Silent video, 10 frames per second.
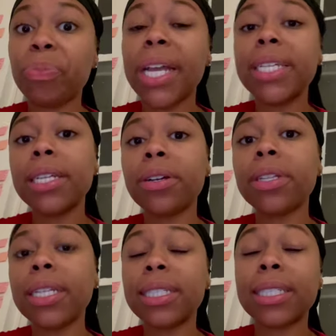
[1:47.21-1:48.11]
He's
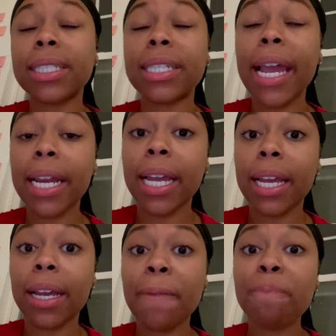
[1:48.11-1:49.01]
literally stating